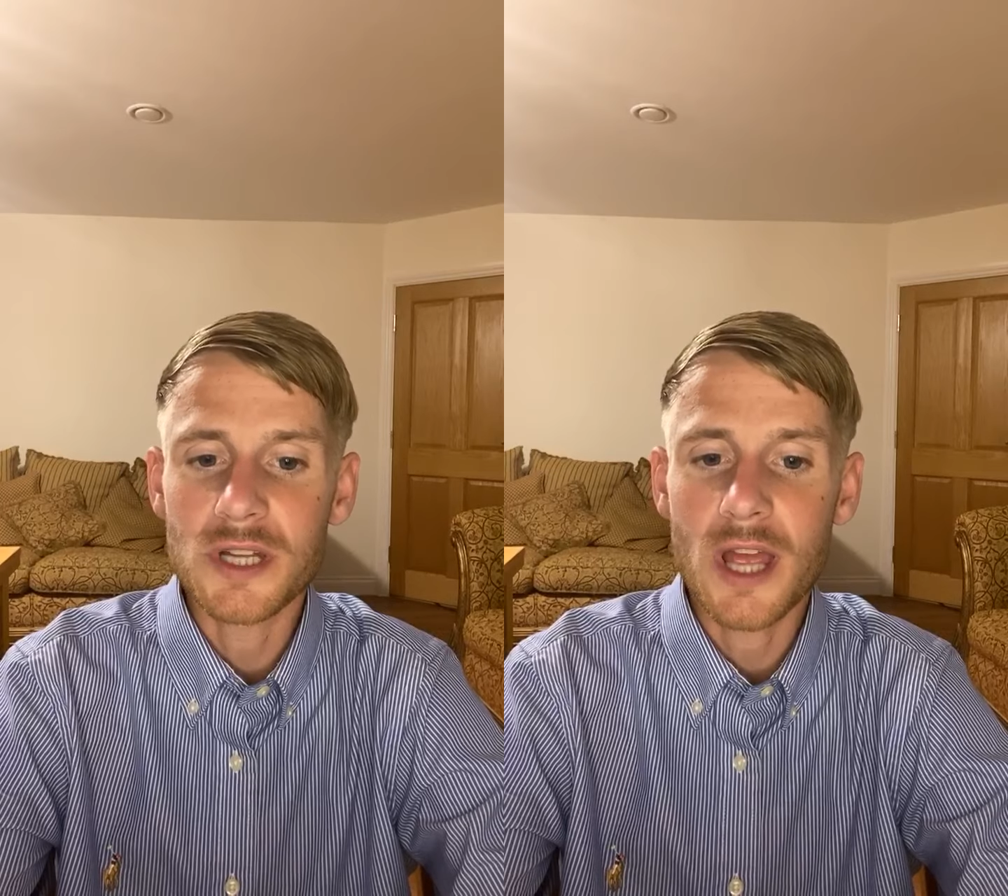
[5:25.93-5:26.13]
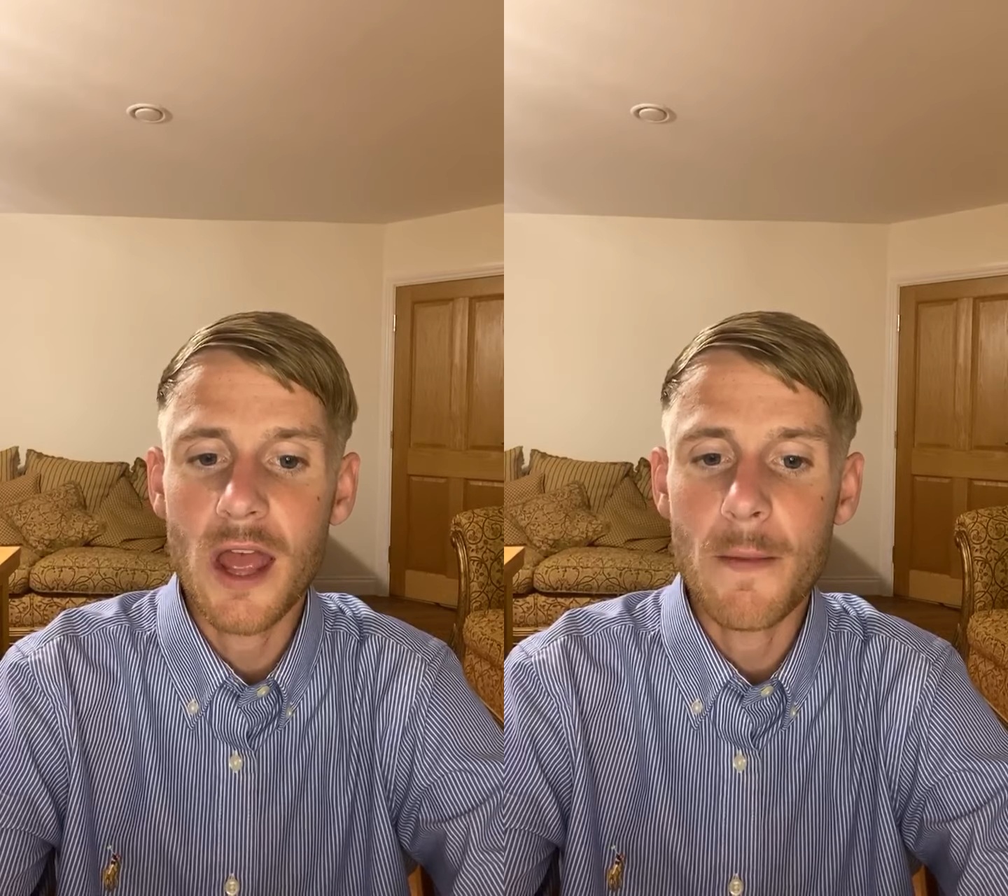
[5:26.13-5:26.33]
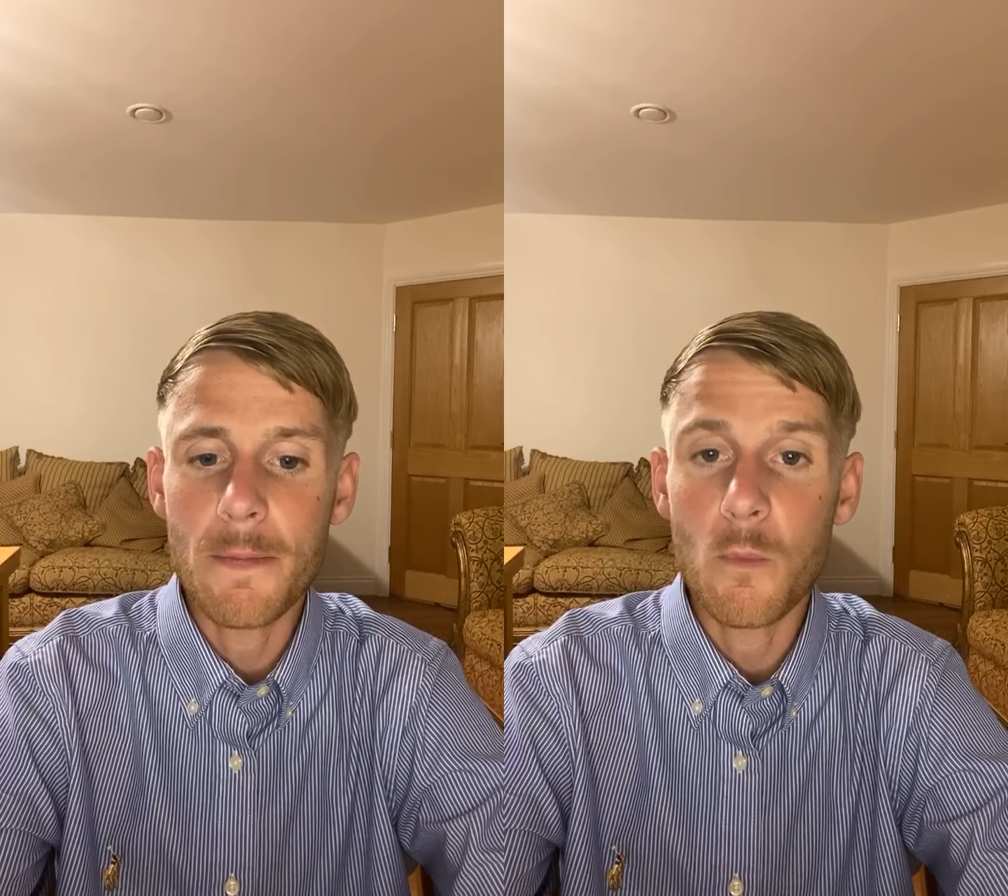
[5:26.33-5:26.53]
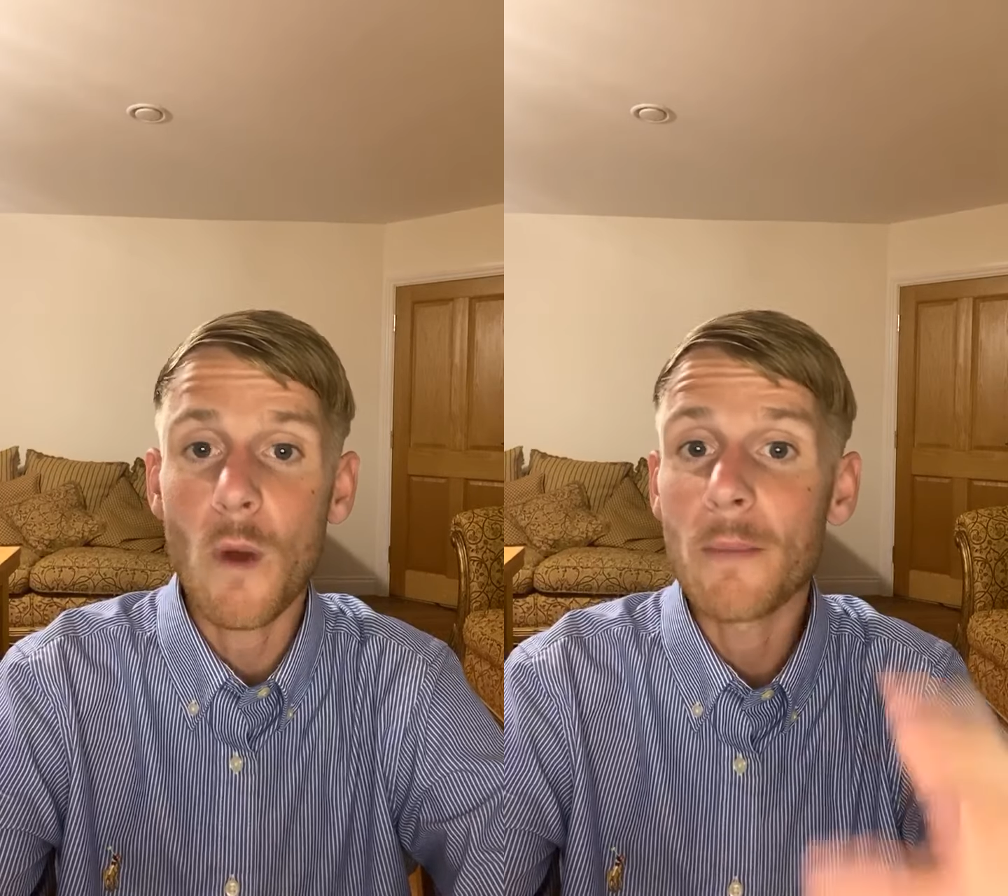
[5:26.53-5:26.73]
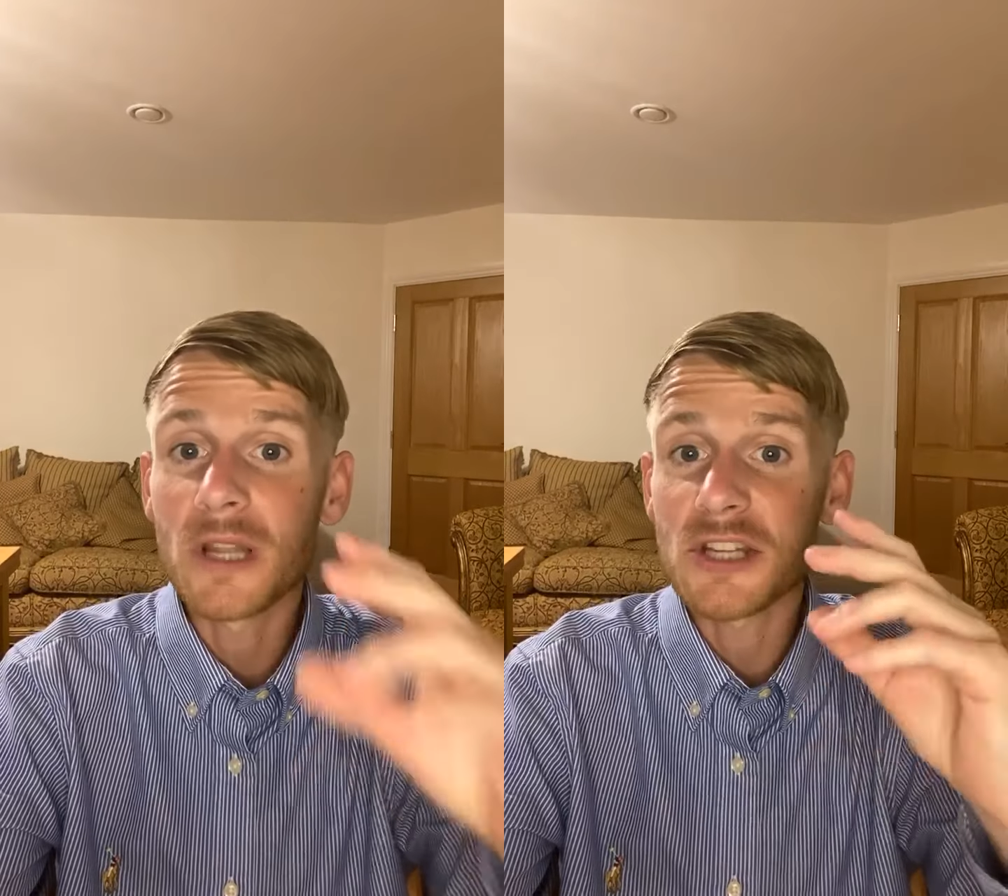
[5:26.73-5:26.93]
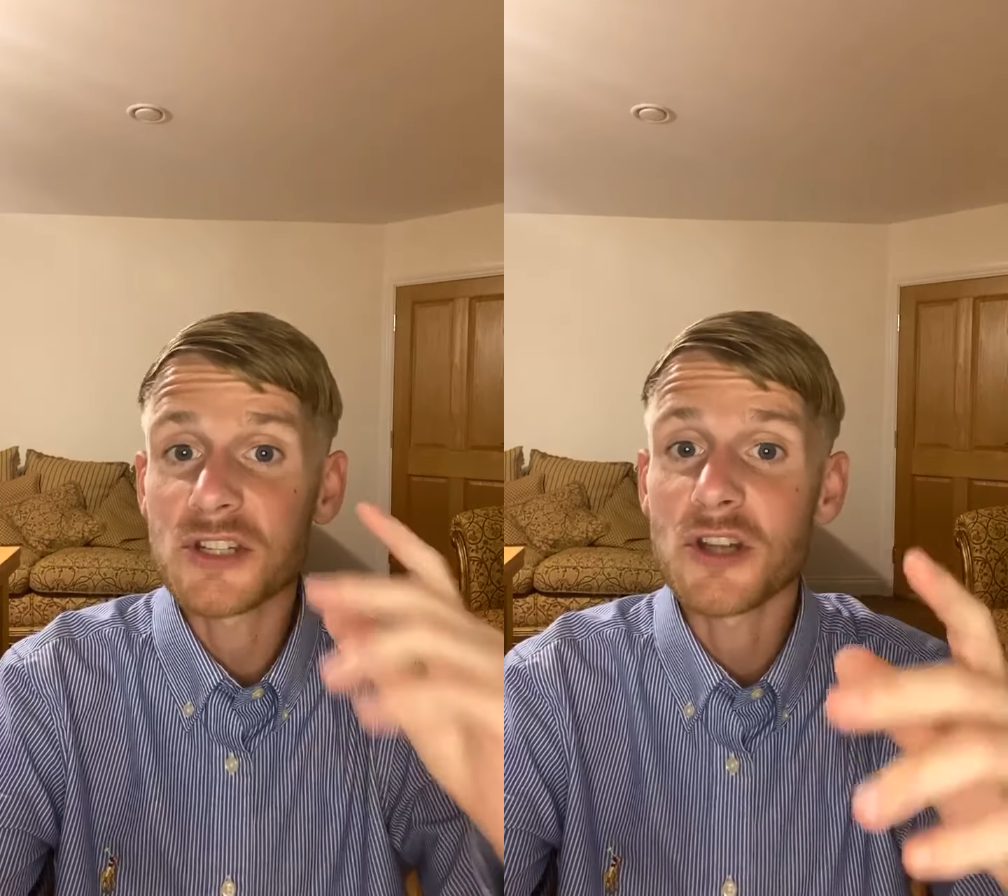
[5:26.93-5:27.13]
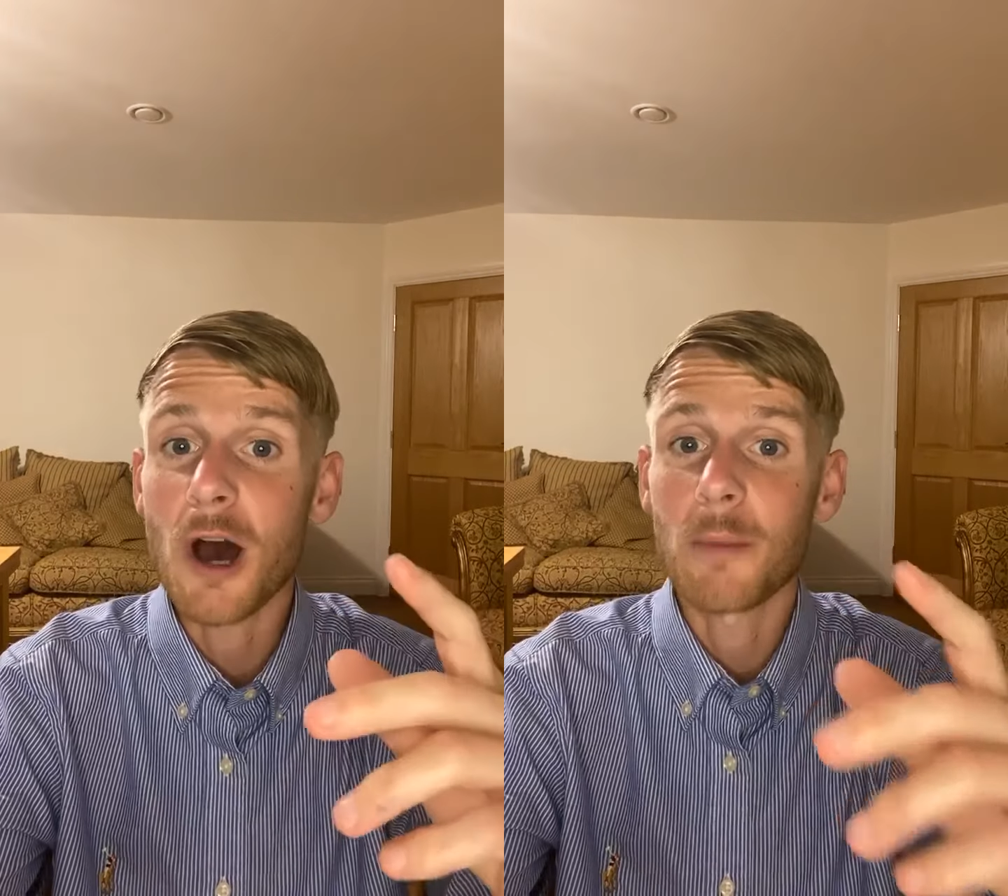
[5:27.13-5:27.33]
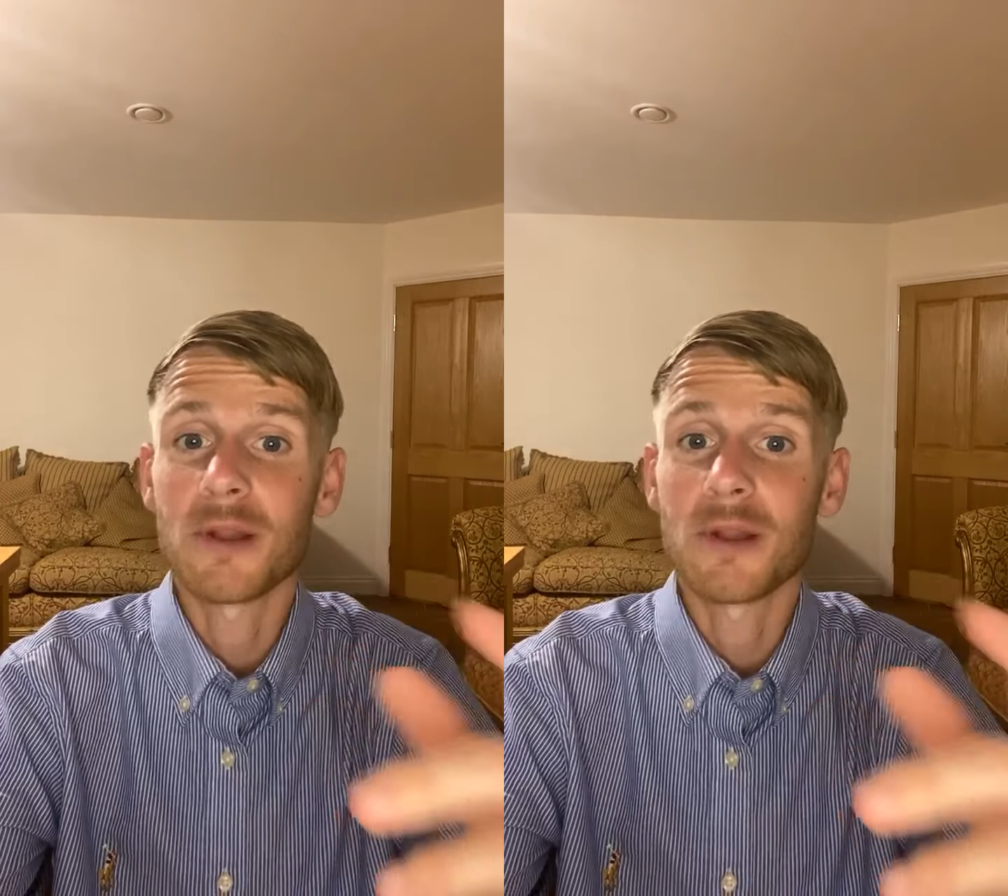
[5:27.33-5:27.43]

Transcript: When will it stop?